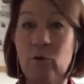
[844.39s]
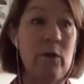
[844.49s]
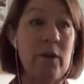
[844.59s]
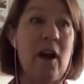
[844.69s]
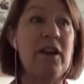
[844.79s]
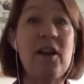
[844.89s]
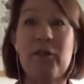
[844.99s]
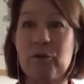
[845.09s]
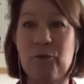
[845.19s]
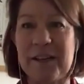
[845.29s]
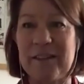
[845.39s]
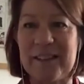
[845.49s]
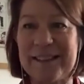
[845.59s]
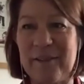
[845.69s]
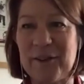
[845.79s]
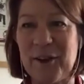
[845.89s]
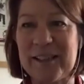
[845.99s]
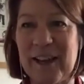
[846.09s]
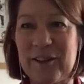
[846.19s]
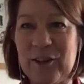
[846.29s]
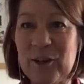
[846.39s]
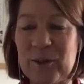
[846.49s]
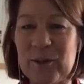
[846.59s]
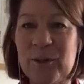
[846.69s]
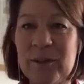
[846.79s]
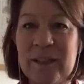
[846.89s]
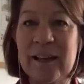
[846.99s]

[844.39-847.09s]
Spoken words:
or another credit that's never going to get used,